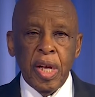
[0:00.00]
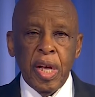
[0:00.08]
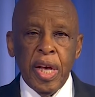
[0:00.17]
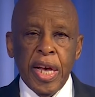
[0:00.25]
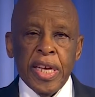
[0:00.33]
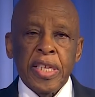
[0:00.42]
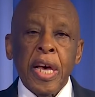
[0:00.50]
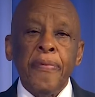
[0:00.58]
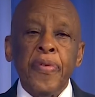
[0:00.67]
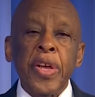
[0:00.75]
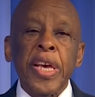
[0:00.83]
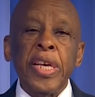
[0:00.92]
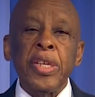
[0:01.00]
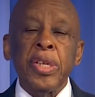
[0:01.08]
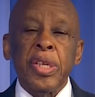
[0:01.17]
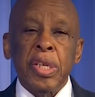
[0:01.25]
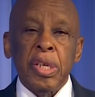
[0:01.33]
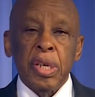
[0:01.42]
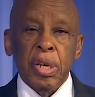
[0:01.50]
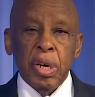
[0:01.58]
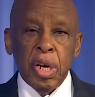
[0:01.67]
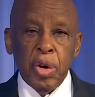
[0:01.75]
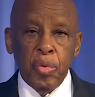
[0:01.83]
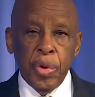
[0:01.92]
As Africans,
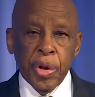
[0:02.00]
we